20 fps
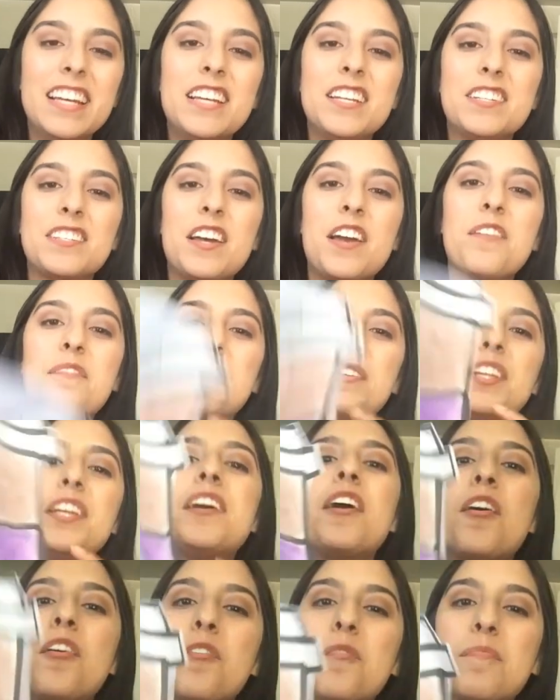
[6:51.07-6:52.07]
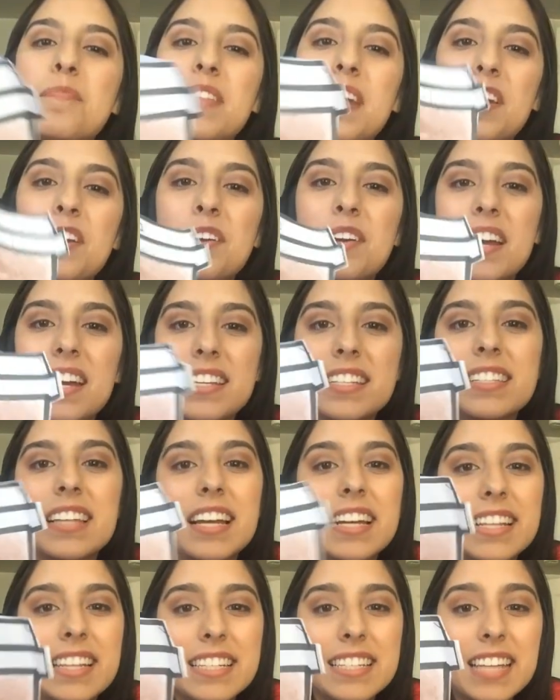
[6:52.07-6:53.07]
So I really hope that you guys
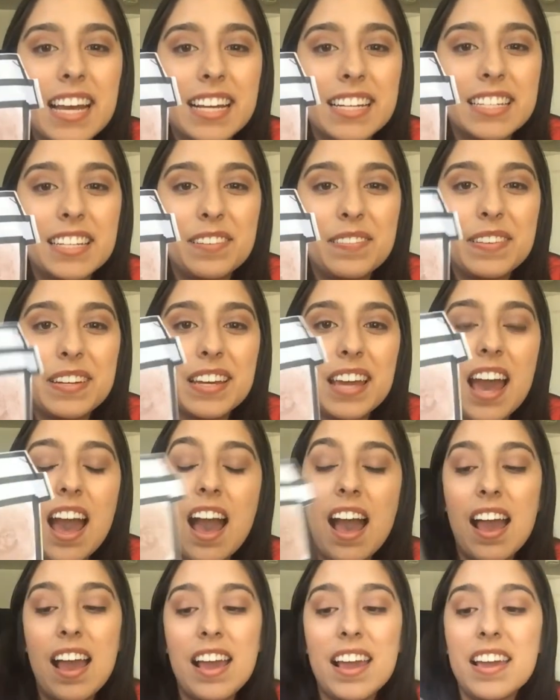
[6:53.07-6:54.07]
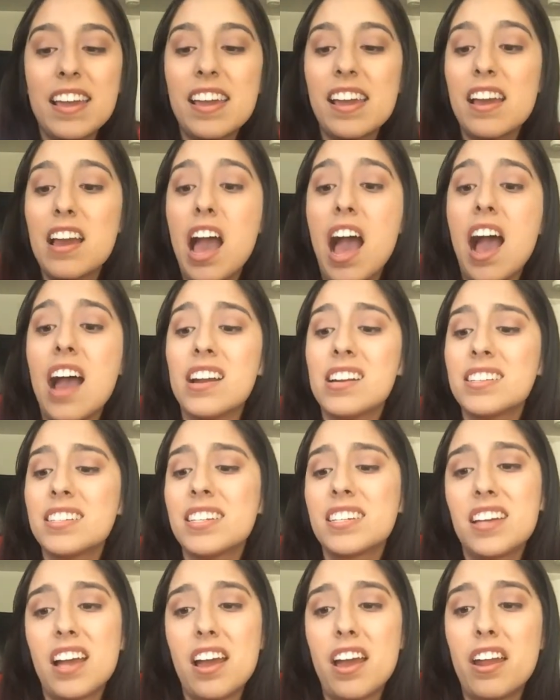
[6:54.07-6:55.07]
like this activity. I honestly
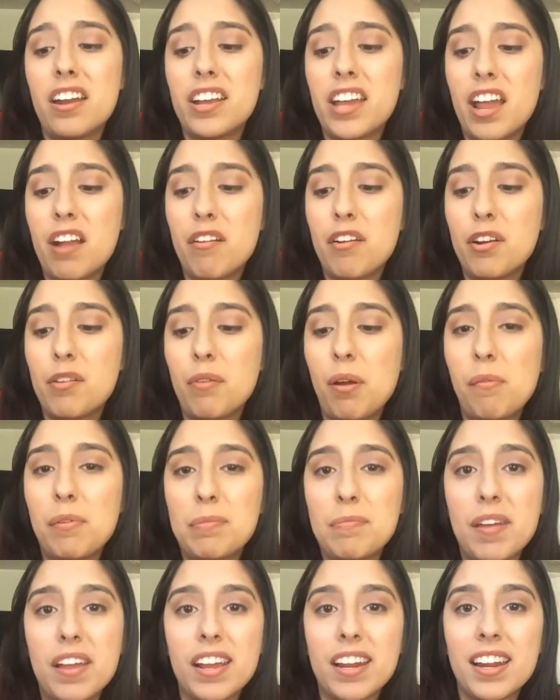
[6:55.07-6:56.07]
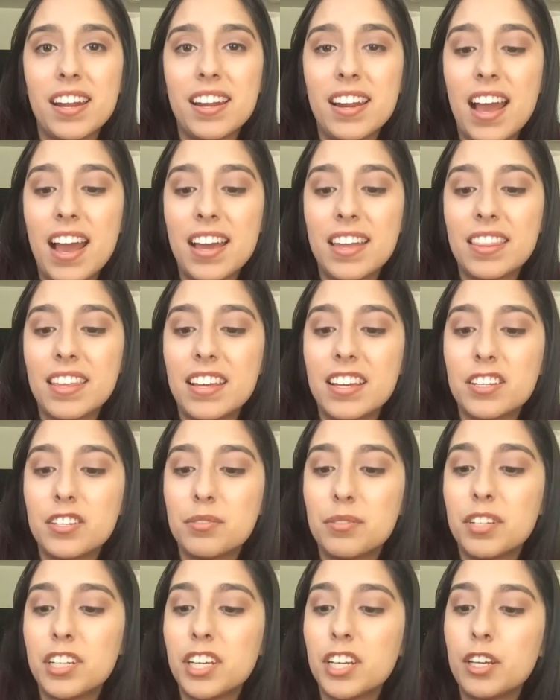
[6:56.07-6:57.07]
got carried away with making it. I think it's
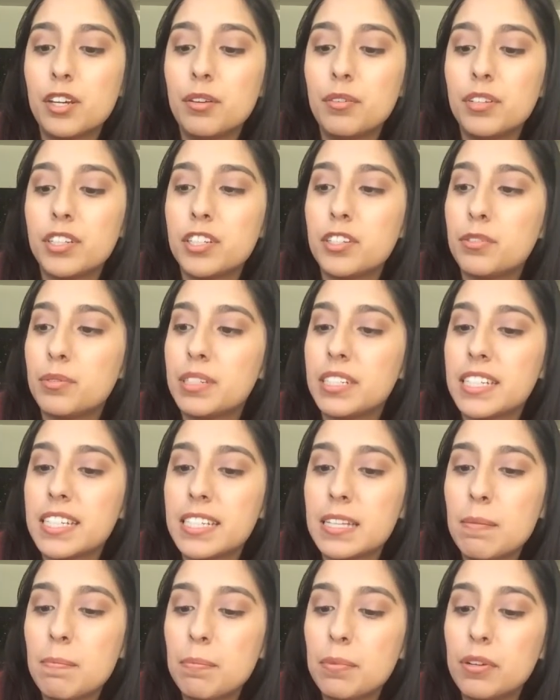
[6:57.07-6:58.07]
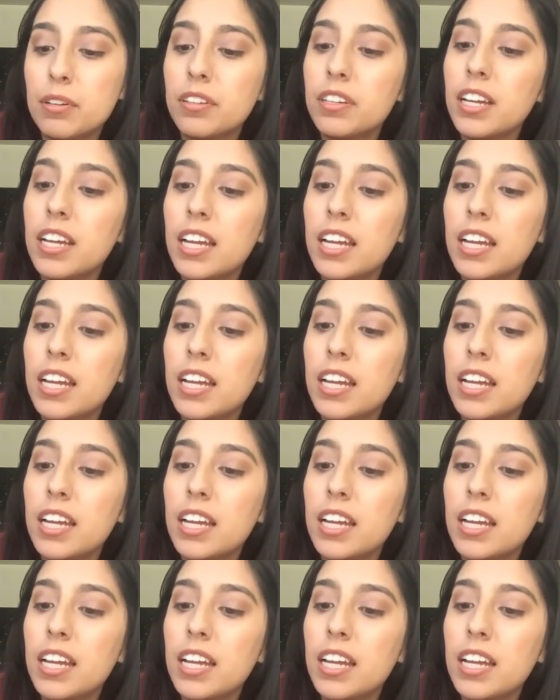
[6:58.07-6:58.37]
really cute. It's really simple.